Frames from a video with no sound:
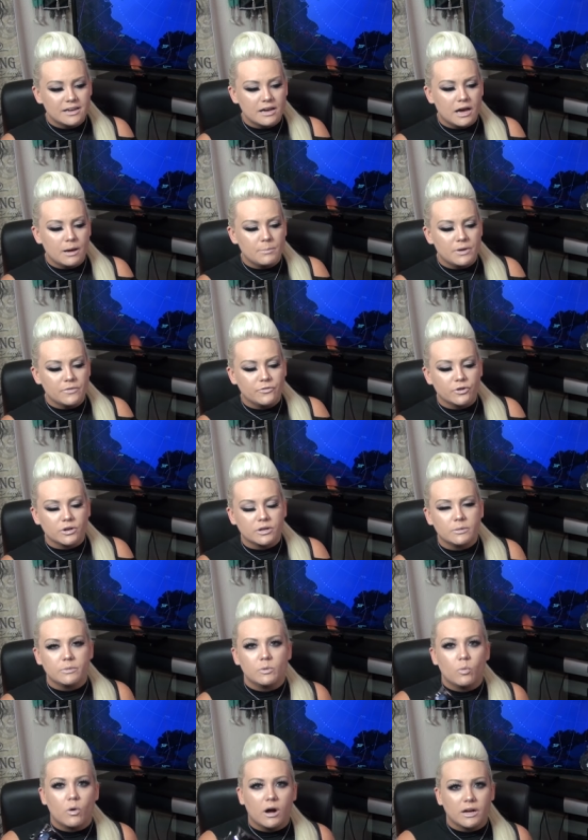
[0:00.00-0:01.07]
um, if you're gonna
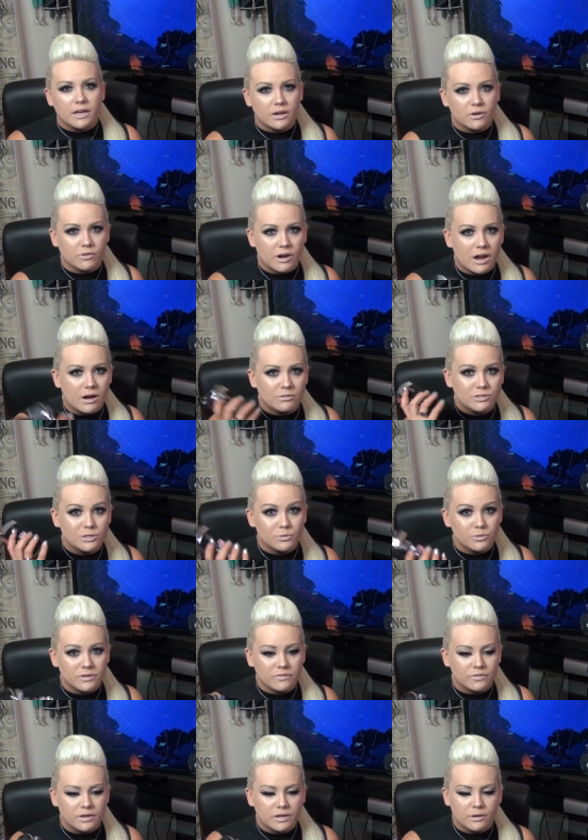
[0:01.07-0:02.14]
be walking around
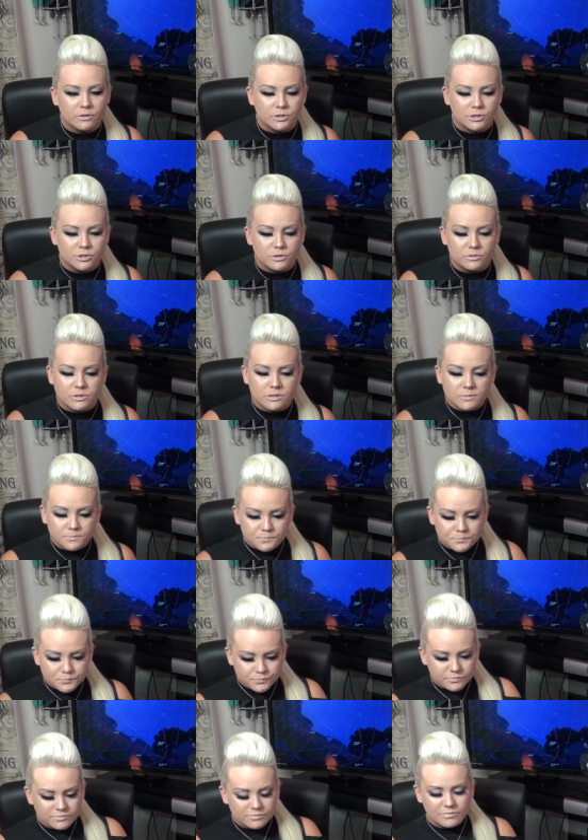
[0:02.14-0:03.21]
doing video shoots
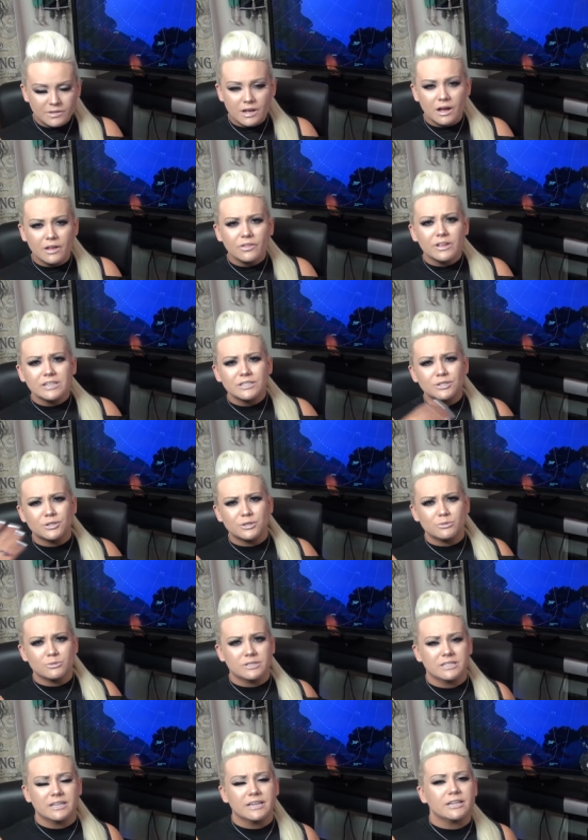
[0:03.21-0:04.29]
unless you're
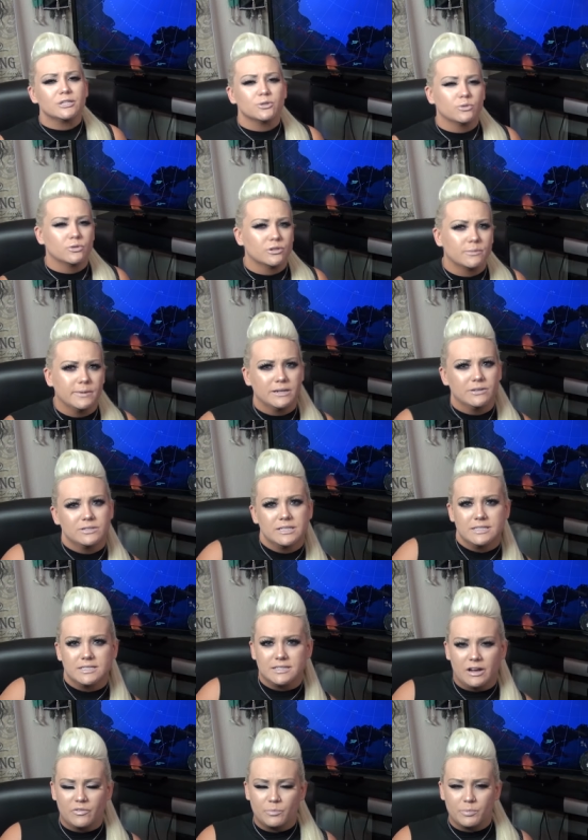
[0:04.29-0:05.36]
using like shoulder mounts and
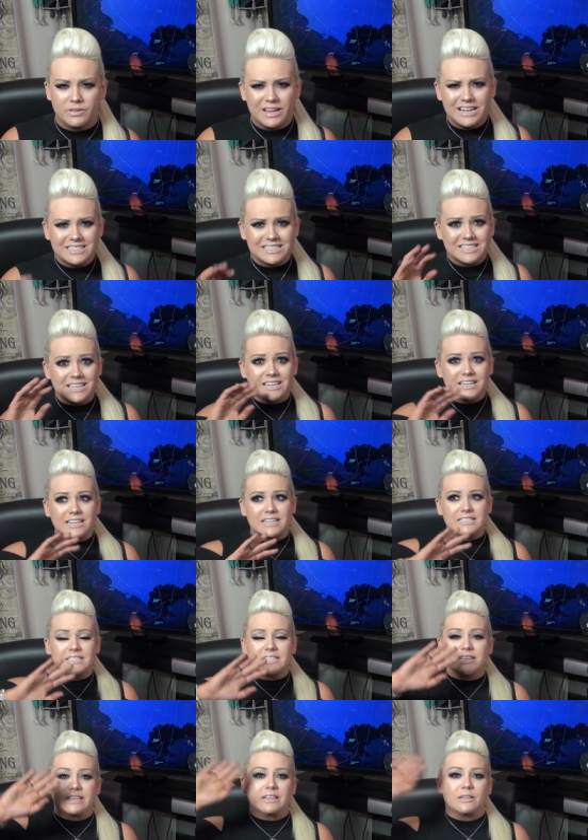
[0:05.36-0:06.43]
stuff but that's getting
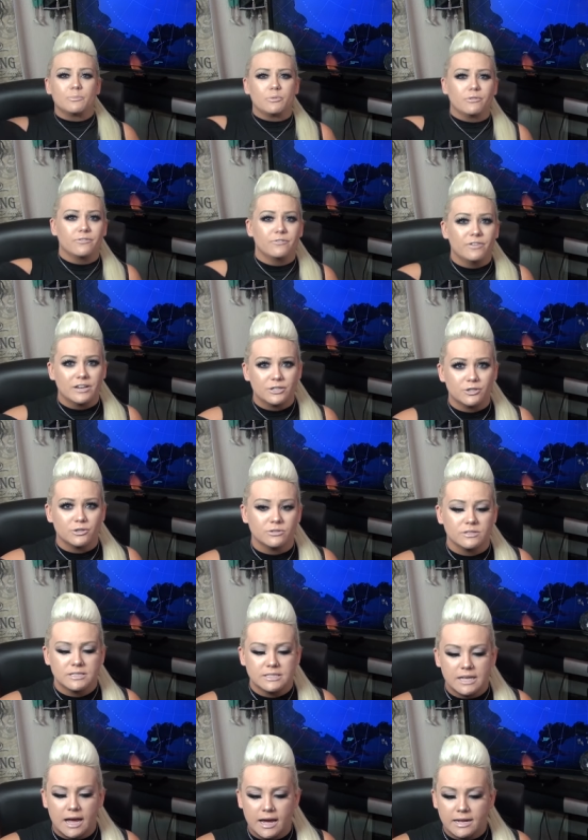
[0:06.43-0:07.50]
into like the professional
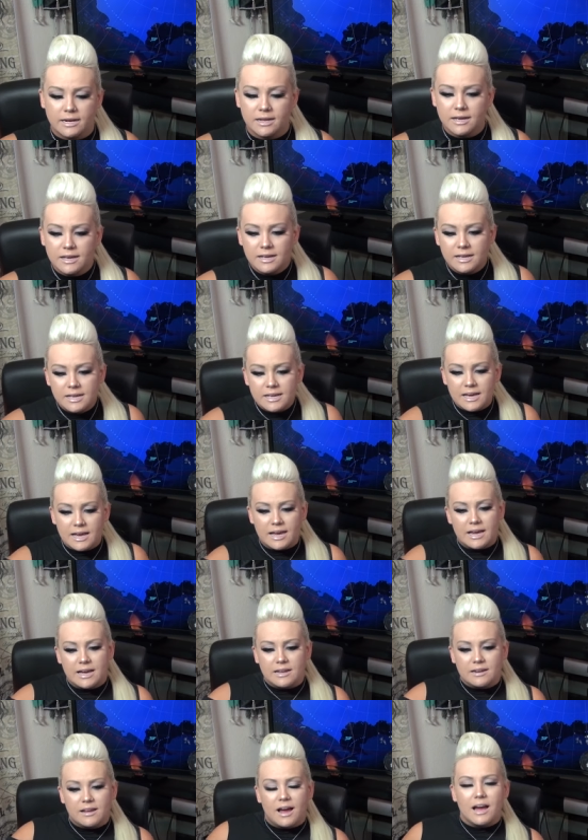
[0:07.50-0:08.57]
side
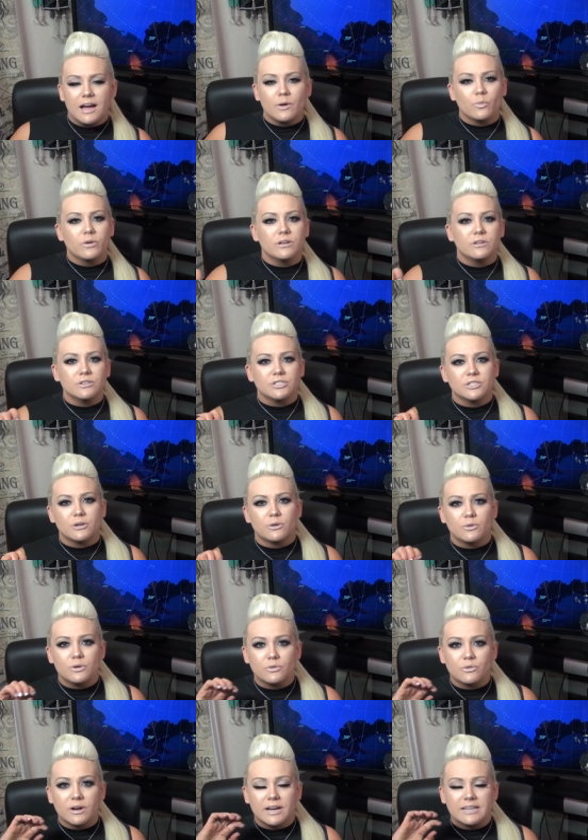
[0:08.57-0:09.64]
and I will show
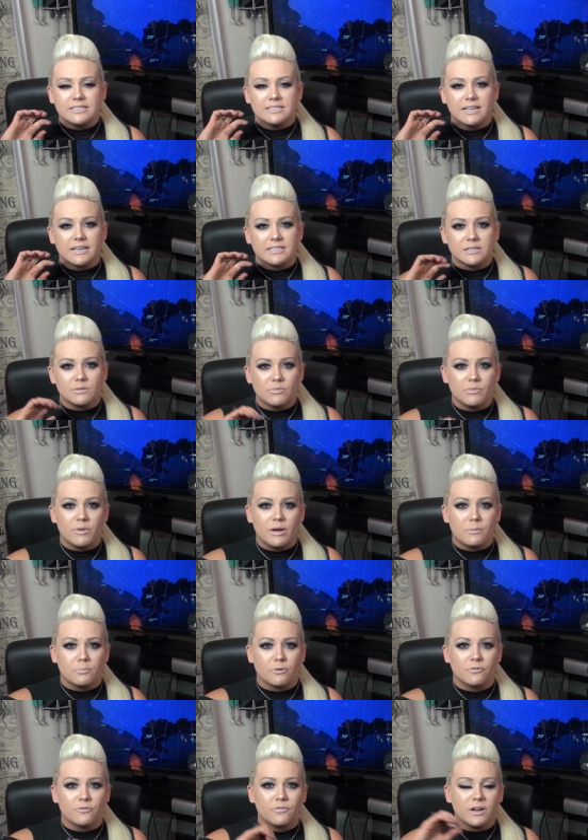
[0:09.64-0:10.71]
you guys like some of my
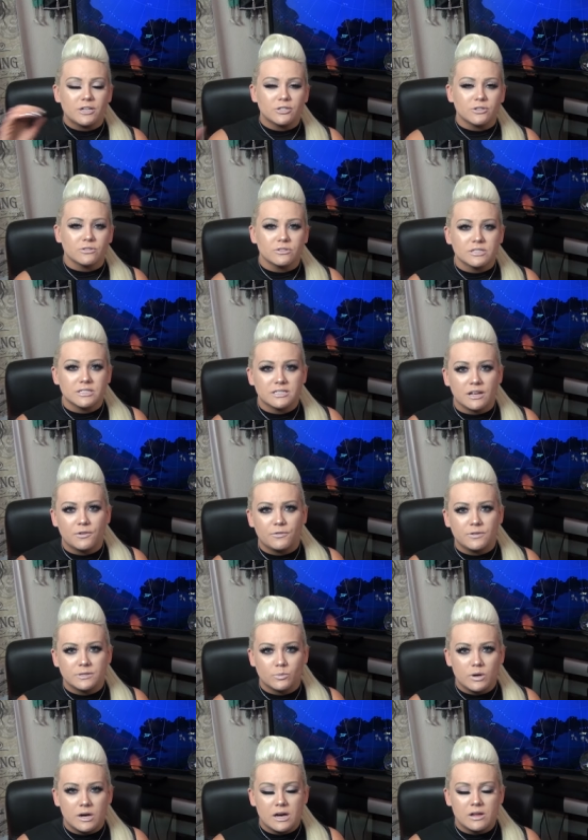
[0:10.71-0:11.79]
professional stuff as
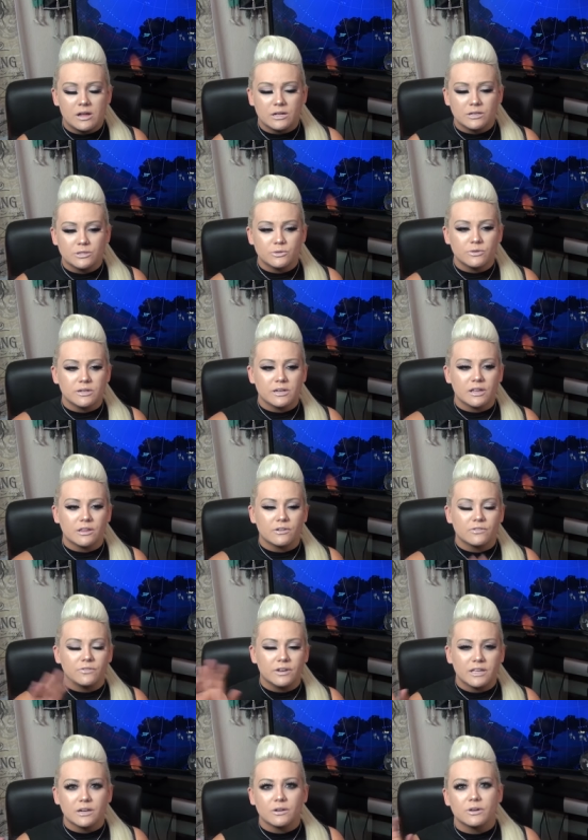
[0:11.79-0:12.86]
well. I'll do another
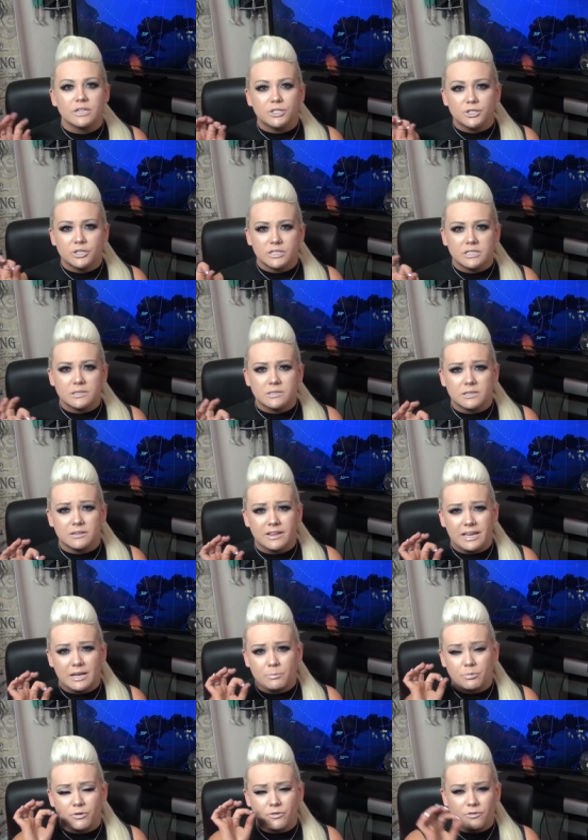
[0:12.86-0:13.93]
video on just
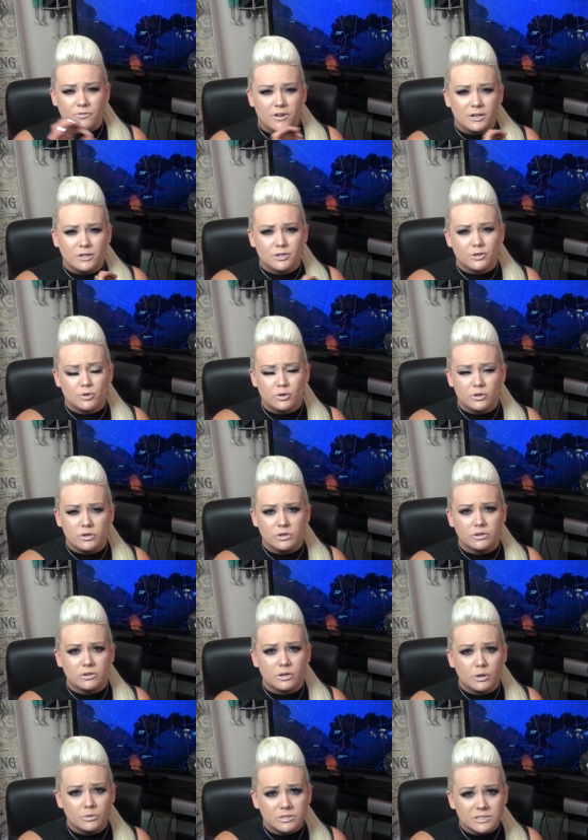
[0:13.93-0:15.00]
like professional
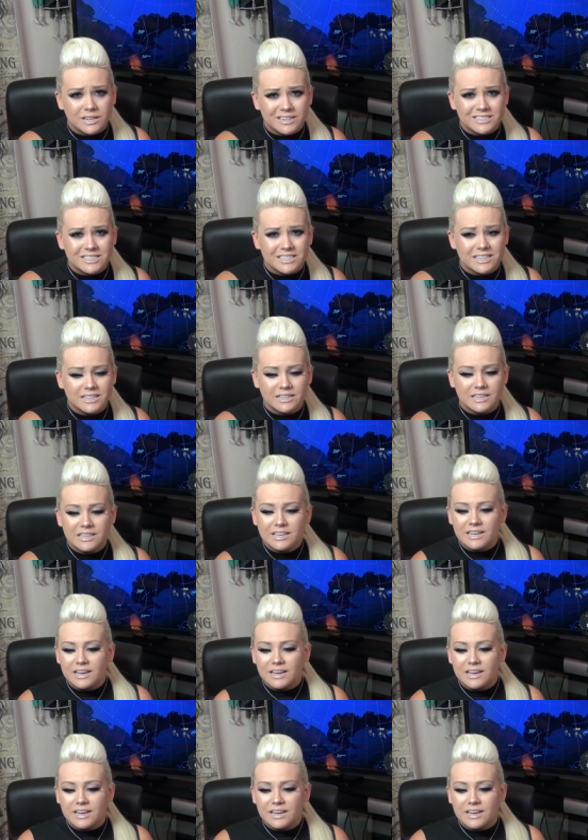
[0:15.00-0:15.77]
ghost hunting.